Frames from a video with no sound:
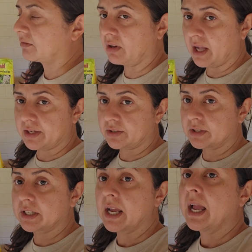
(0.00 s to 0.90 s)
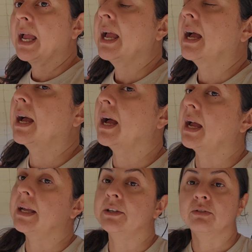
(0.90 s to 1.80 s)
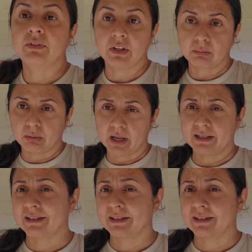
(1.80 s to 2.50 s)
fertilizers and to feed the plant.